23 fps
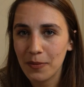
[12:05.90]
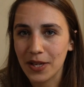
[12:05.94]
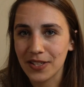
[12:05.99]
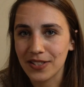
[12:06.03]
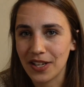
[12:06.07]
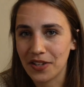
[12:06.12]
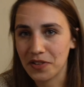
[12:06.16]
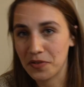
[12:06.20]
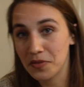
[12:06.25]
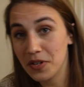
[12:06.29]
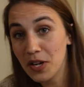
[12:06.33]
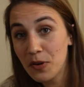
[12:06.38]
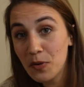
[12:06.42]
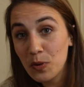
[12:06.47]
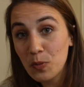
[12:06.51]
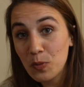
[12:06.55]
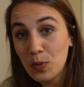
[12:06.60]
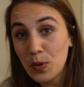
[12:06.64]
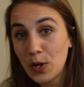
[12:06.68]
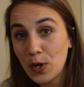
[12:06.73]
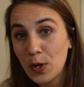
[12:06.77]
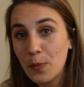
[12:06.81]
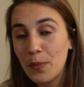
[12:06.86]
because I don't knit with
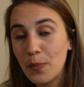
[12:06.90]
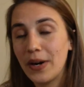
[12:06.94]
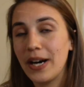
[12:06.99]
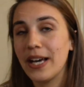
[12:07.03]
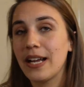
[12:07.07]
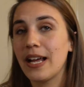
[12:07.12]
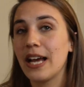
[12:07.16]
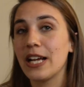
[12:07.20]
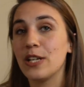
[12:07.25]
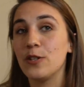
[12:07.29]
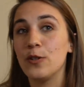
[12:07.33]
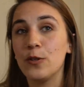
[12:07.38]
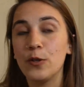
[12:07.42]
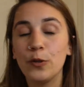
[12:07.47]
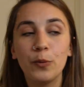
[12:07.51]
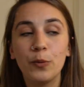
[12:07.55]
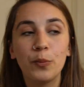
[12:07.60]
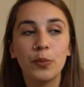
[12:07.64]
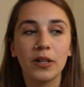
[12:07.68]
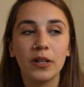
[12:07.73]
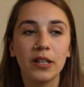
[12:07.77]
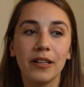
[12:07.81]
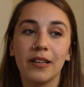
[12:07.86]
wool, but I do
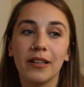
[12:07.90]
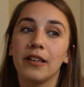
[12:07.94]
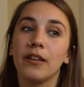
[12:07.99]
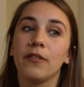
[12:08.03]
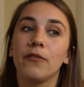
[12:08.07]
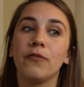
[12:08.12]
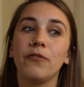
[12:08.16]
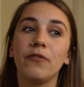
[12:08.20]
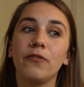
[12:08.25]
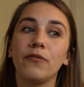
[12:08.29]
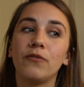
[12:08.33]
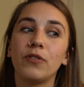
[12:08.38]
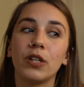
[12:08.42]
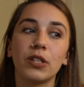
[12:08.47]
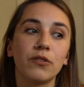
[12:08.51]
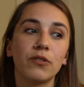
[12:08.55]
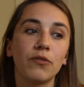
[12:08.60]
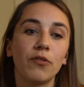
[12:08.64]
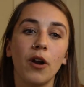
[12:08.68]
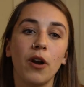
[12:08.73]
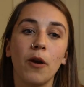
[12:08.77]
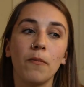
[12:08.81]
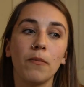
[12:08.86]
believe, just
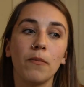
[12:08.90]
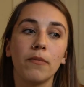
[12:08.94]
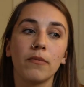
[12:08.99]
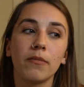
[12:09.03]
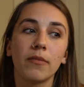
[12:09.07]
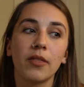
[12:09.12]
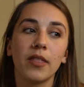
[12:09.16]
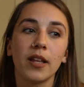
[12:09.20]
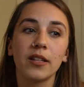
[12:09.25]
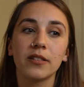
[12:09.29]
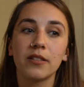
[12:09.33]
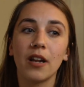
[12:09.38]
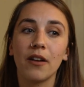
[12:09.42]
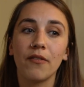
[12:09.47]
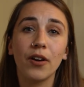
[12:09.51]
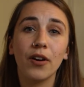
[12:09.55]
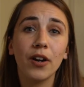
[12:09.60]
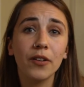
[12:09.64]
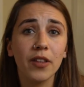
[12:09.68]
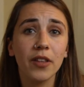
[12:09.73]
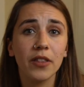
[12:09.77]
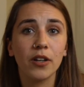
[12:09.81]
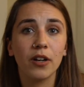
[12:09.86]
from things that I've
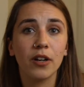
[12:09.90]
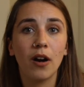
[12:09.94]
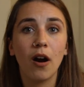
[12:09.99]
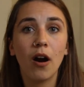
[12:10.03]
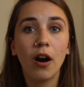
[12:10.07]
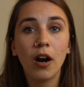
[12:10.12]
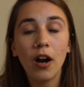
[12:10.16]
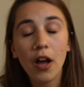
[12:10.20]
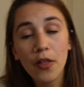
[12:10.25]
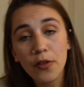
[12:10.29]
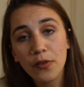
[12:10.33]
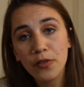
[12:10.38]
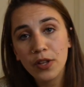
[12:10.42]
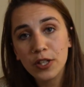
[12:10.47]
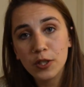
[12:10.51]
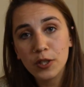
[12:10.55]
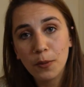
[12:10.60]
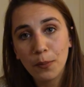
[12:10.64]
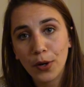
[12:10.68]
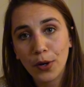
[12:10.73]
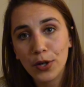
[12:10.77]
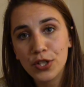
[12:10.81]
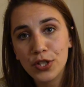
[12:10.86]
heard, that there are other things
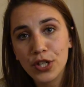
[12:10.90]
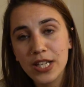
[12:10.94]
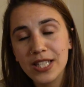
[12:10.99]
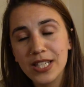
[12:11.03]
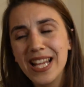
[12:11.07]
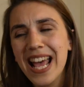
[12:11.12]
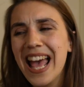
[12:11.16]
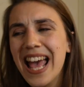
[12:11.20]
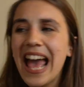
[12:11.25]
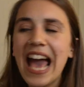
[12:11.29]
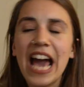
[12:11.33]
to purchase.